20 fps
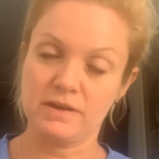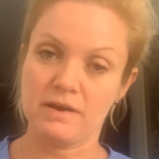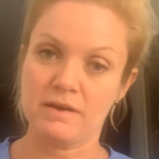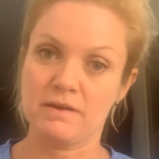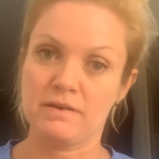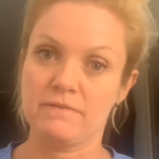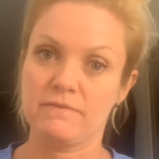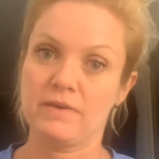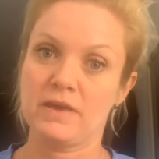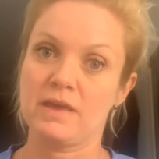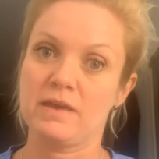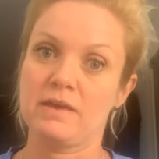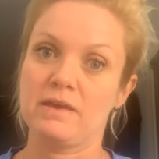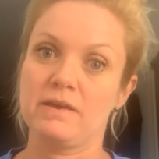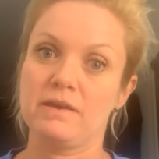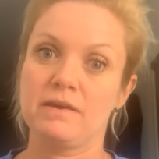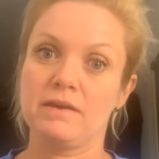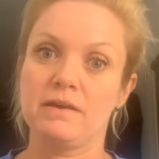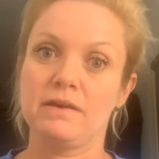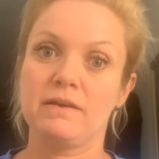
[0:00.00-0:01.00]
of
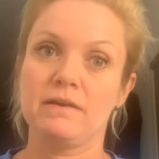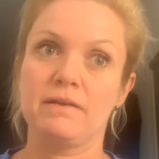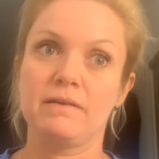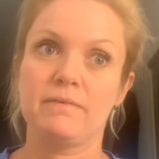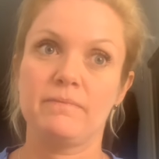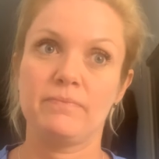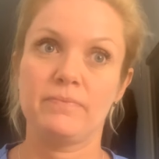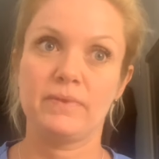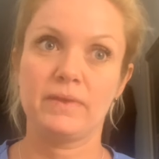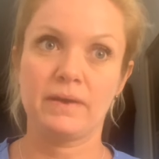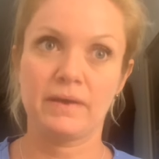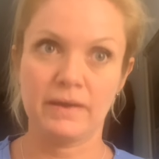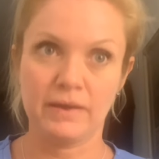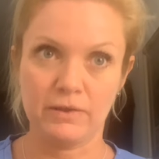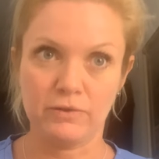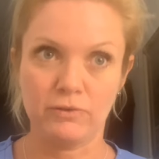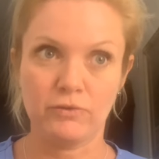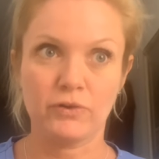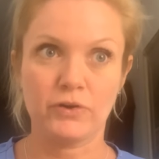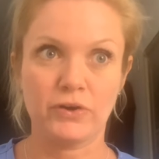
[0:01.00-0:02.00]
a
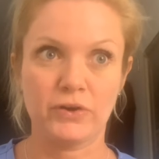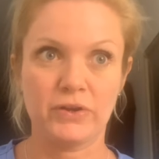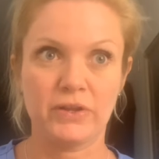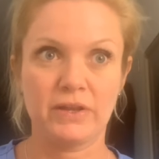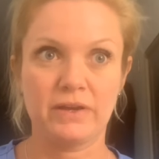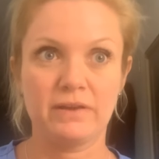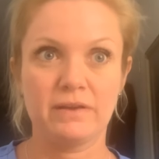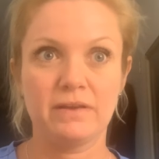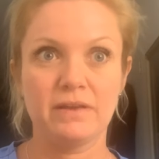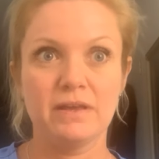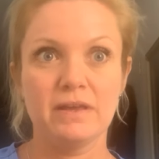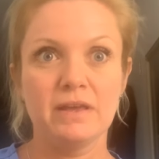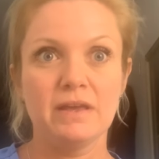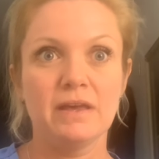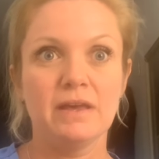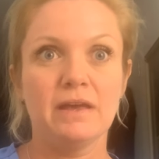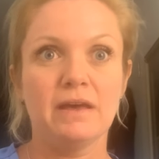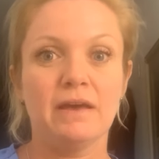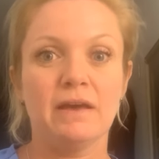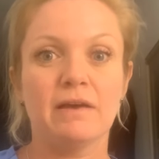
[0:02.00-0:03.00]
hiatal hernia
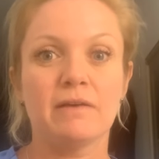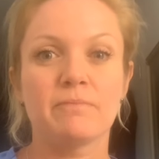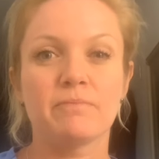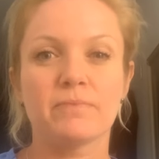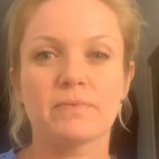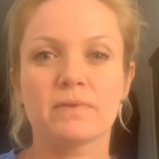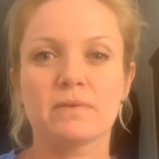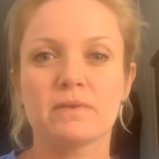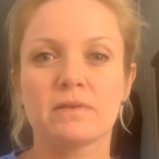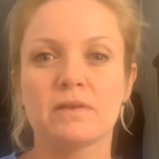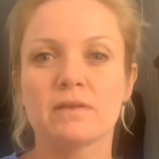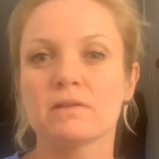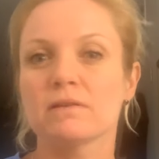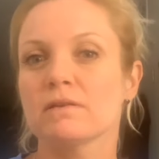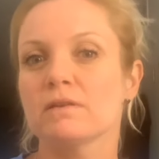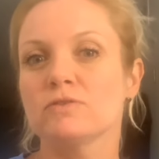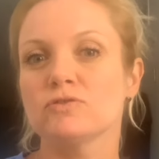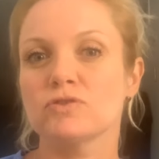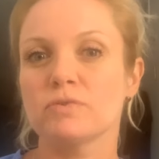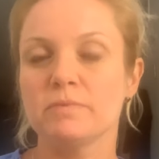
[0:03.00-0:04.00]
can
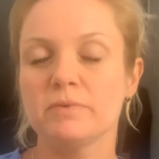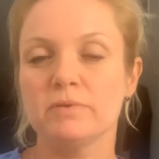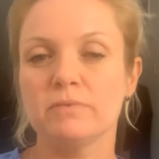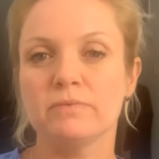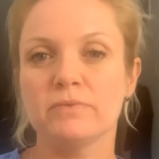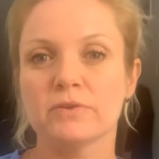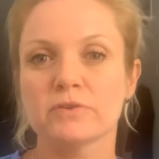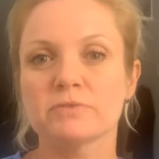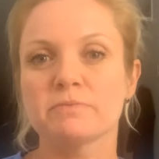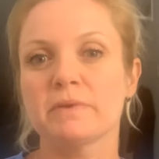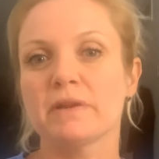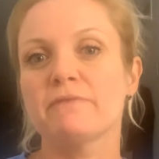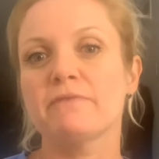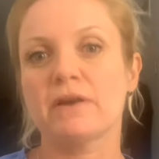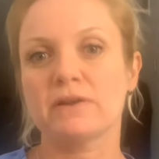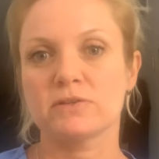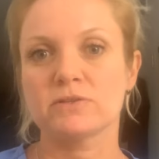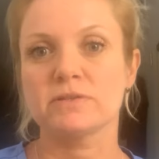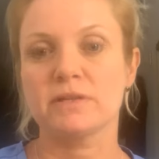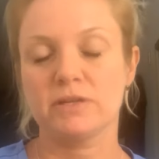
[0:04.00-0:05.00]
contribute. There's many
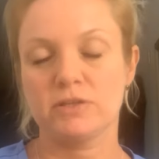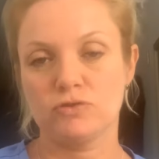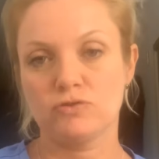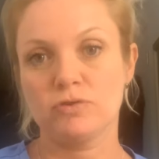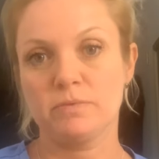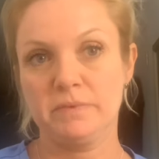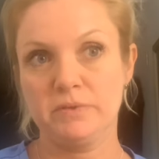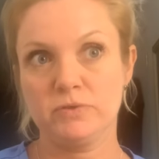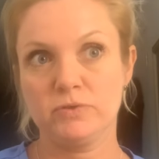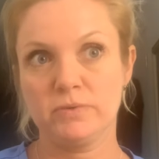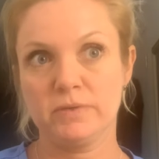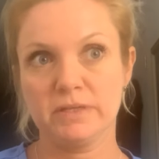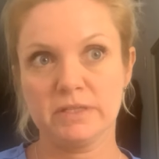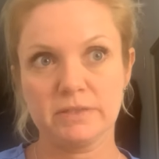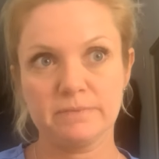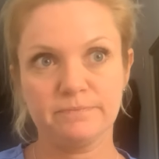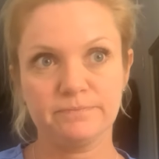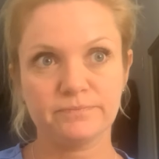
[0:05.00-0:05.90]
factors that contribute to it.